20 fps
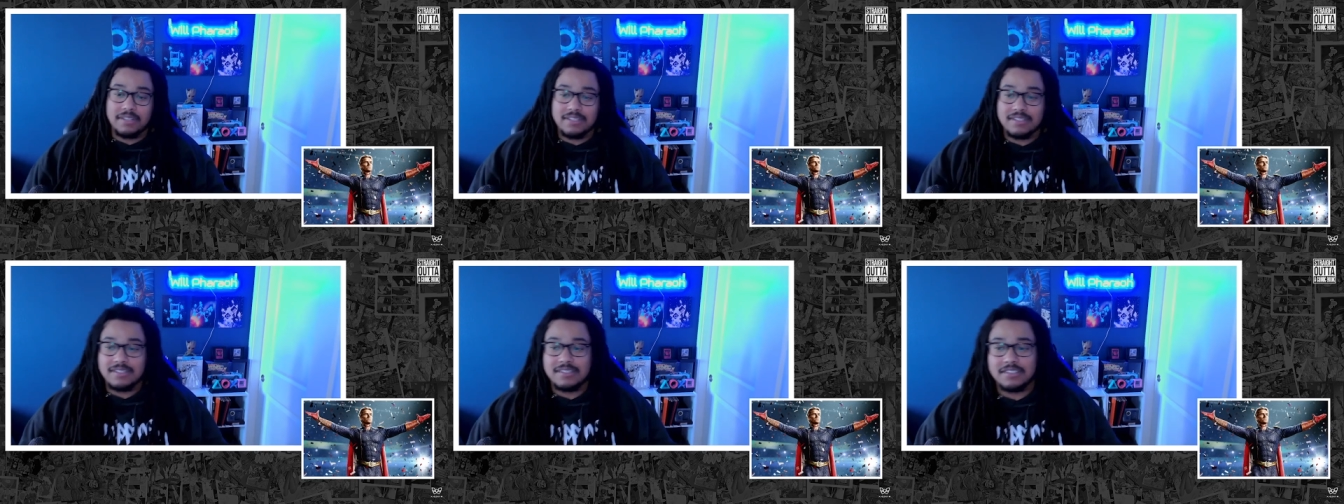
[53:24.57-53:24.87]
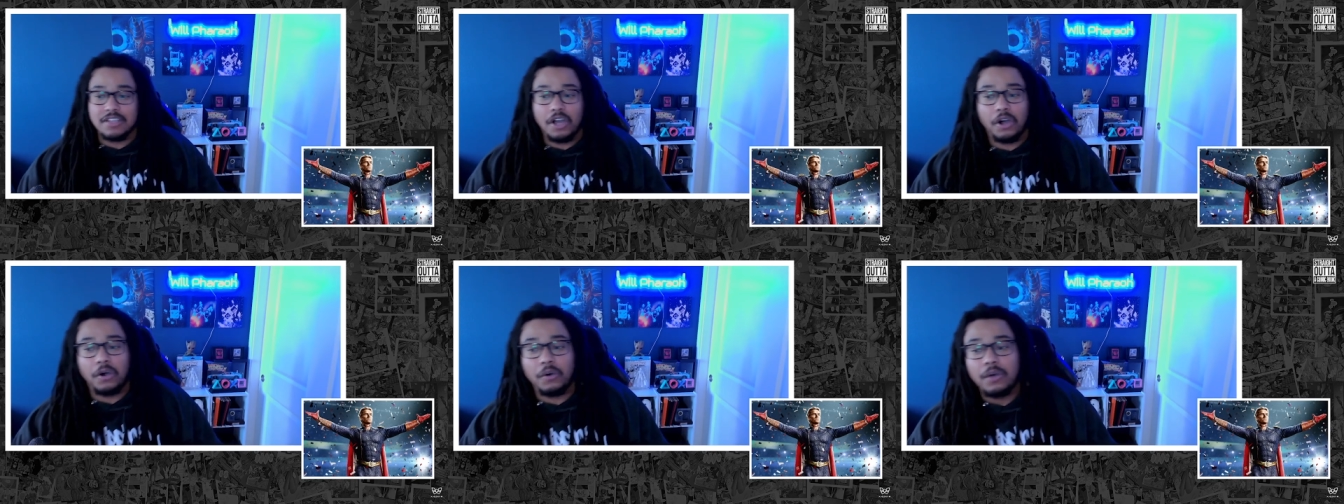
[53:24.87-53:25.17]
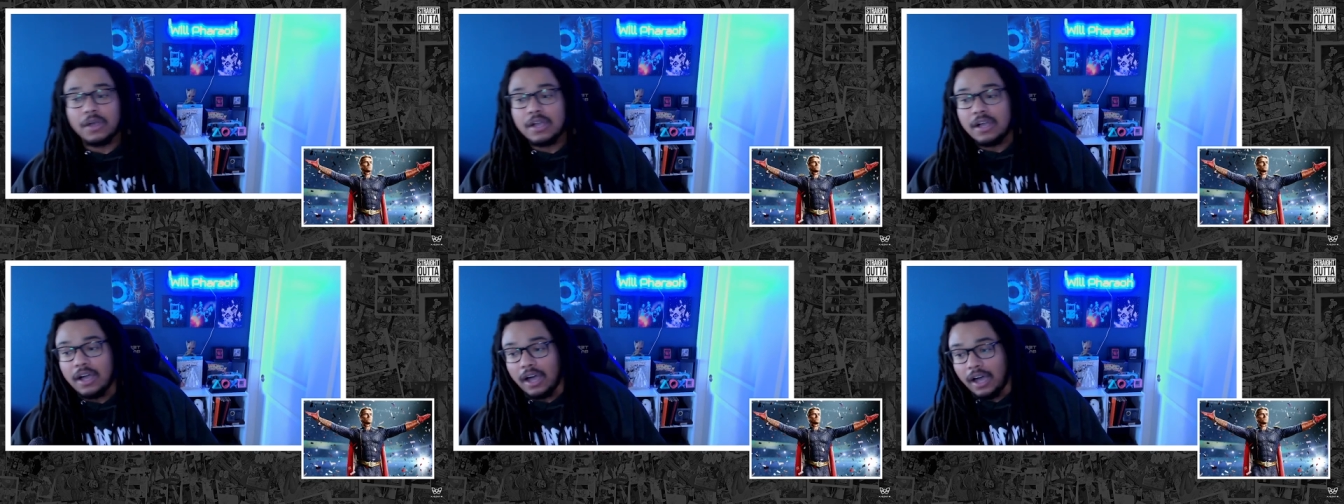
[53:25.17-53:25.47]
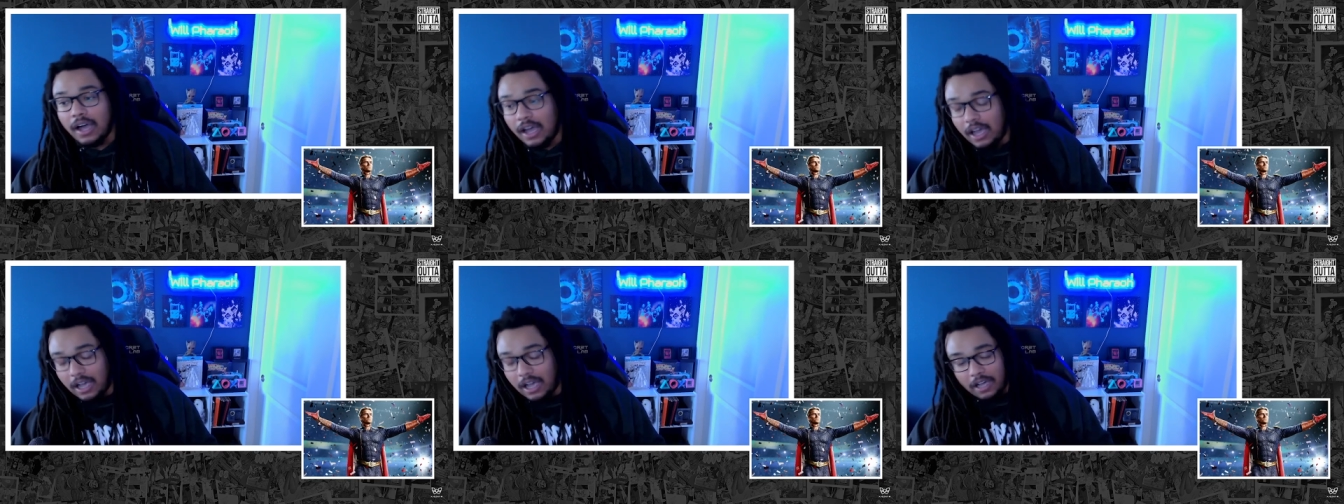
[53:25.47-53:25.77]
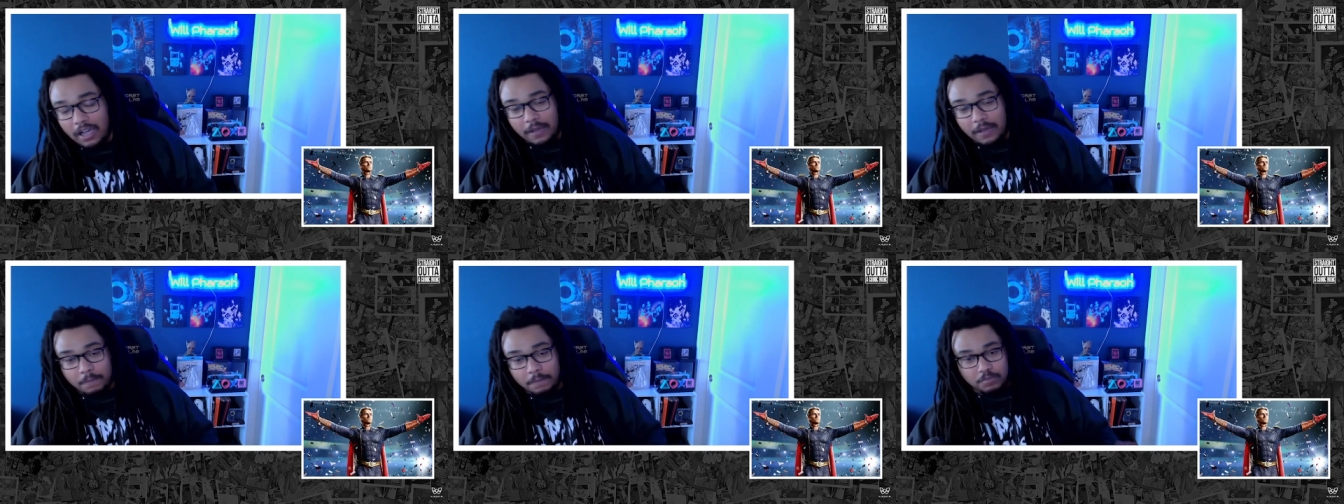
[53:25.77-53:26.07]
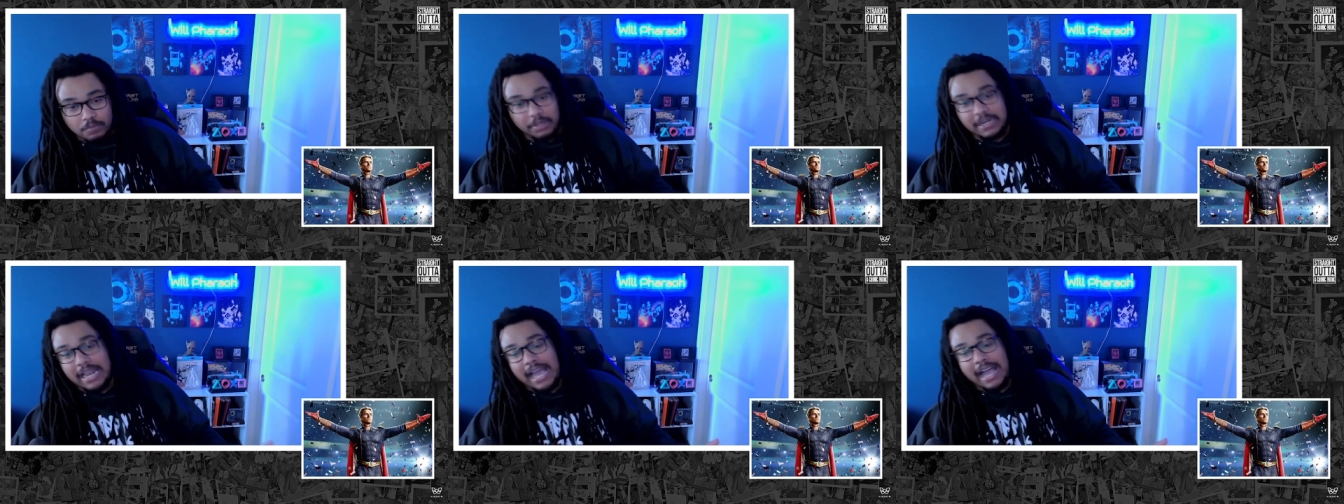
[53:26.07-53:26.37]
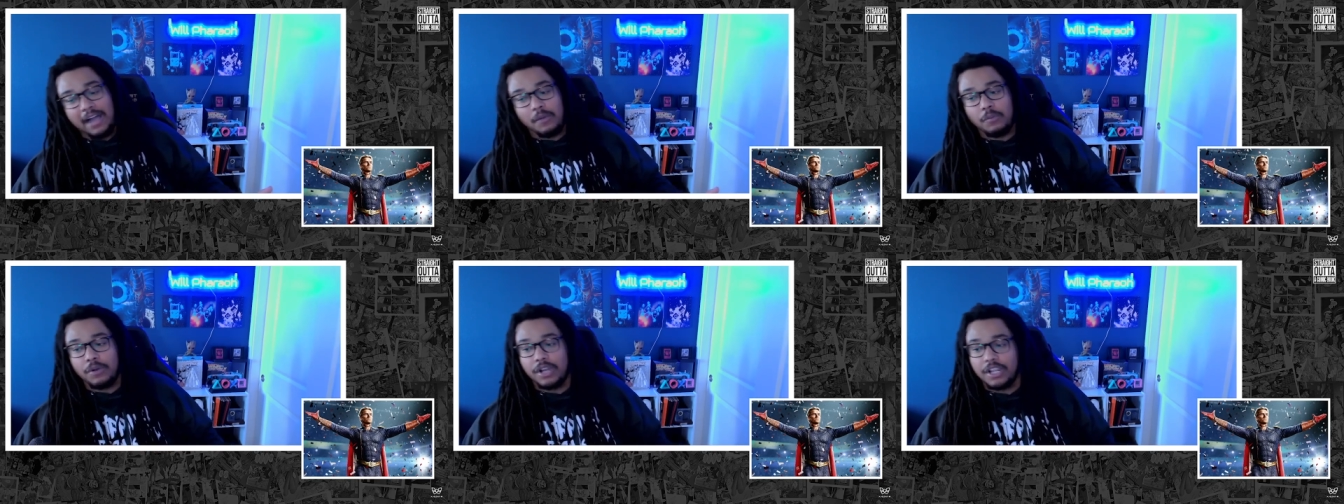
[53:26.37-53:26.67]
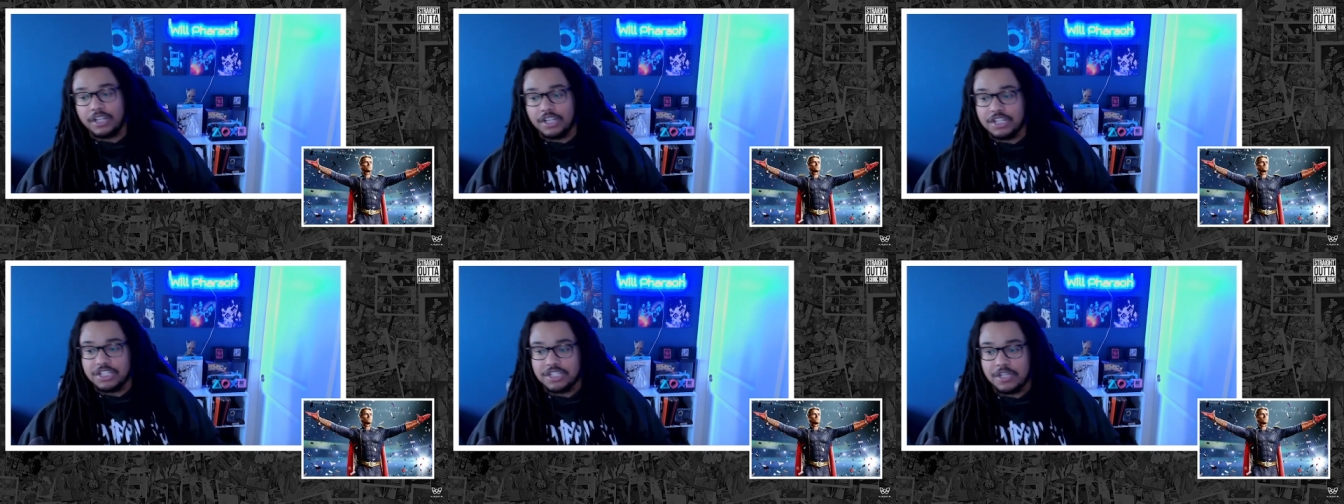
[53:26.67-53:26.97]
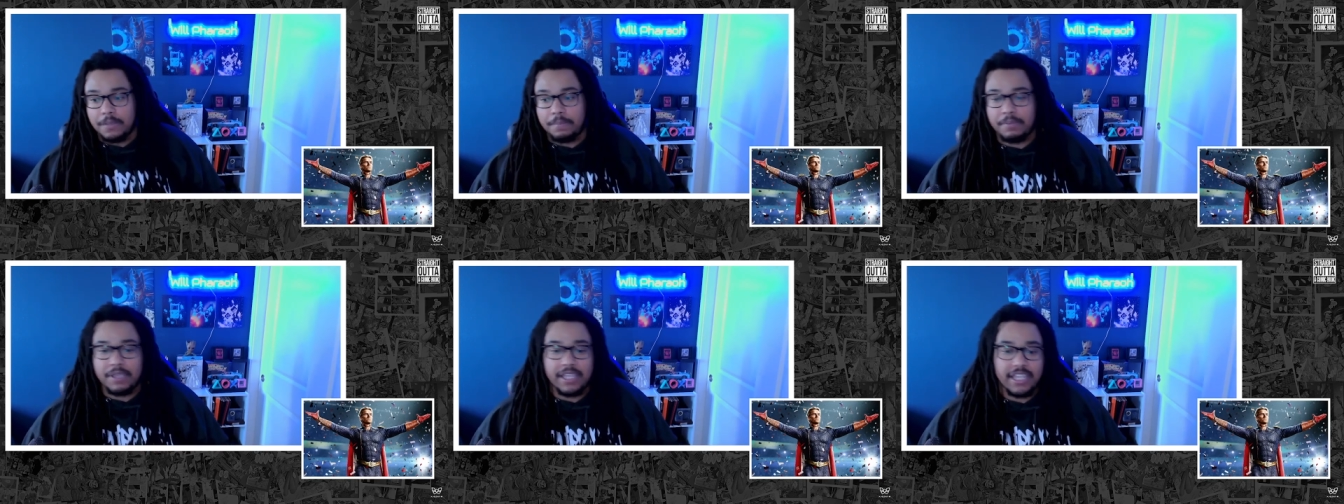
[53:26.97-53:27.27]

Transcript: So, but now we're gonna jump